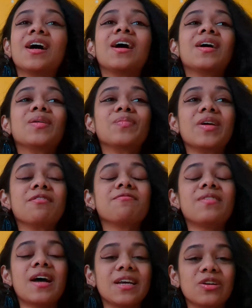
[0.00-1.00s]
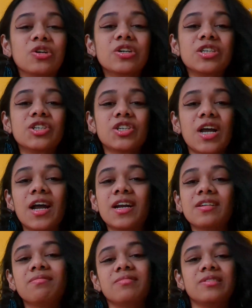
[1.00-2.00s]
If I could
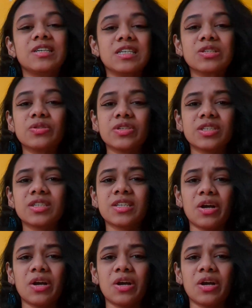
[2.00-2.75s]
share resources,